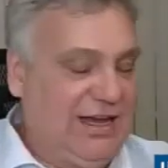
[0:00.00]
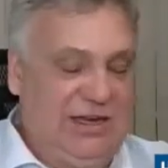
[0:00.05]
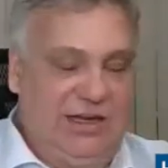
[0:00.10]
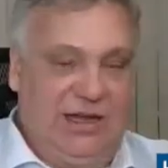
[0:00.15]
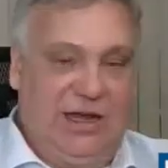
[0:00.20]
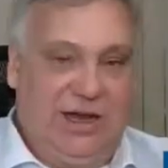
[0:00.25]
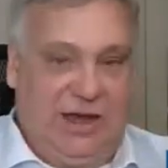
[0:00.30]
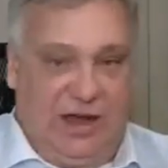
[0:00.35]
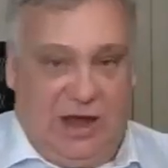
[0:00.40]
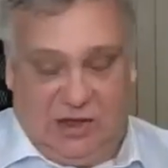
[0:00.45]
and
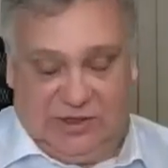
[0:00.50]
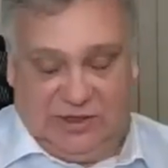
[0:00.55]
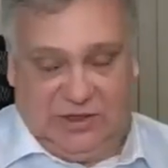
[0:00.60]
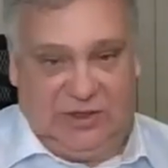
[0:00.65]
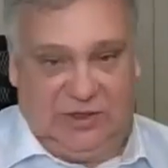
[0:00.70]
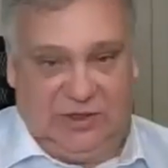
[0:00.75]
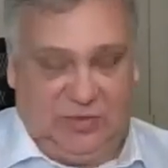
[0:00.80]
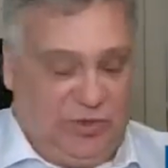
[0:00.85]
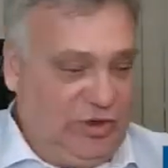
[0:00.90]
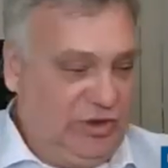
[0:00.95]
I ask
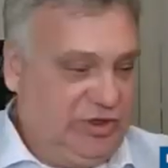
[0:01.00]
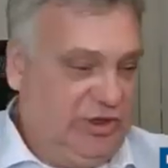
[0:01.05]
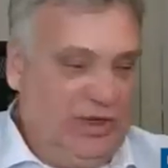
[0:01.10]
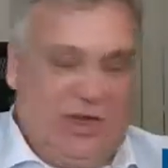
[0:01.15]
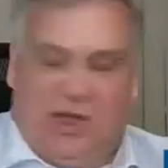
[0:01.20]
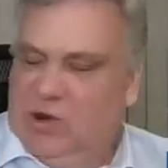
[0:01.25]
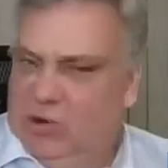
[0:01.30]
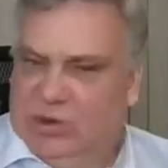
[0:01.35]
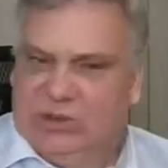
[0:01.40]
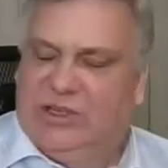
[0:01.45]
this person,
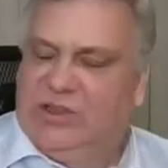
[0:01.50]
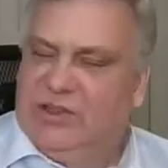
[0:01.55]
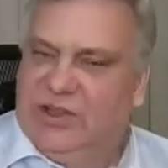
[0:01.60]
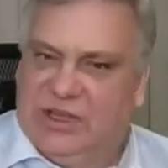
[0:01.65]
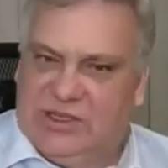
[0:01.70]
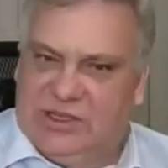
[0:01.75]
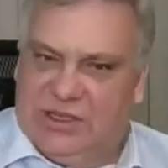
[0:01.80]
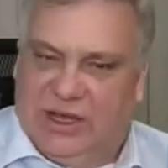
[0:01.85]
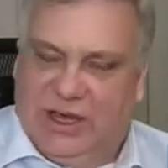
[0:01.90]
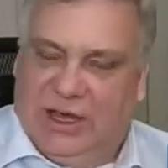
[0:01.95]
what did
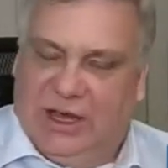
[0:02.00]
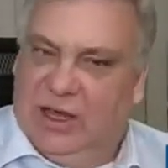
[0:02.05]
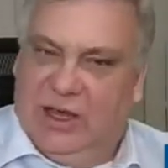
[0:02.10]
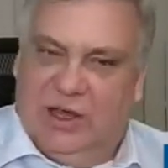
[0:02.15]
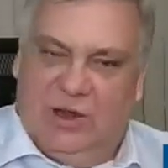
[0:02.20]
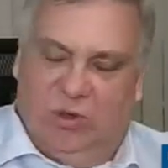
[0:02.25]
they say?